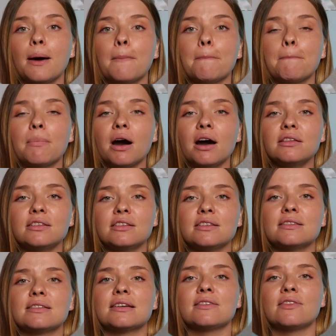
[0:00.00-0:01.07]
But
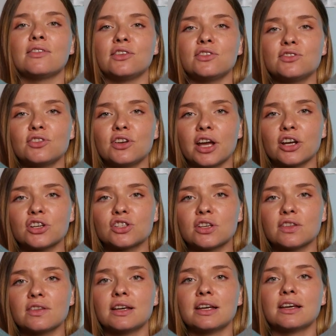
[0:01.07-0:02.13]
in this
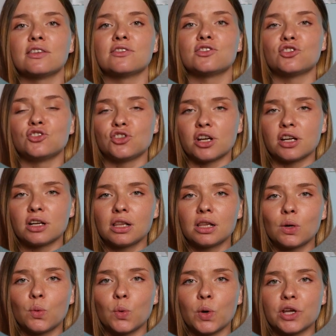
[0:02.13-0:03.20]
reaction, the general
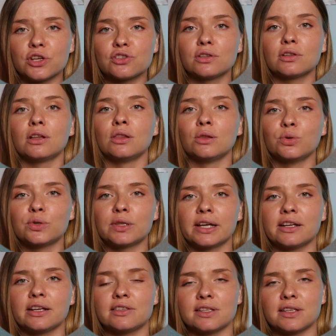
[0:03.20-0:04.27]
equation looks
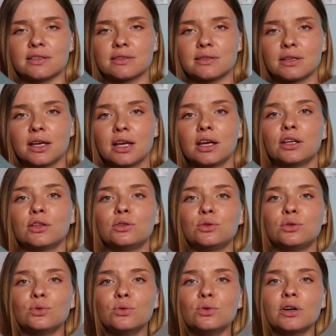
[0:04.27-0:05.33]
like this.
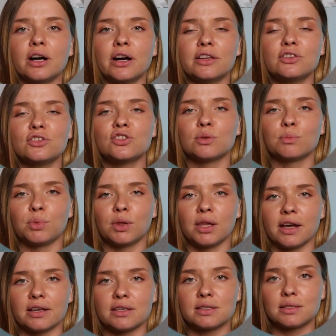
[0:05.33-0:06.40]
2 hydrogen
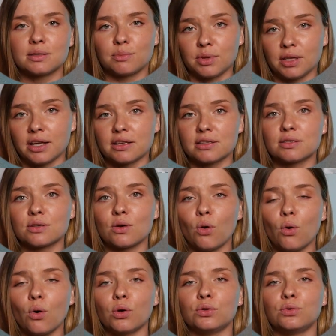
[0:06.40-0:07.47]
plus
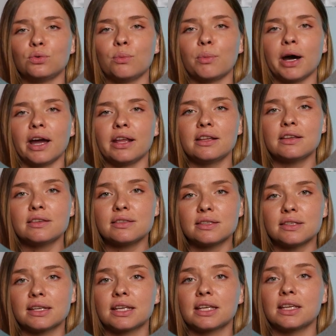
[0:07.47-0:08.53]
O2
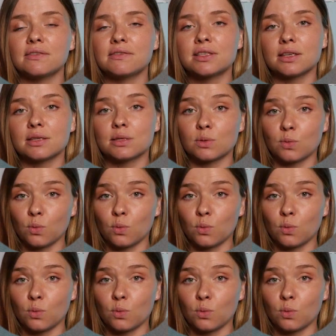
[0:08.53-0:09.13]
minus gives us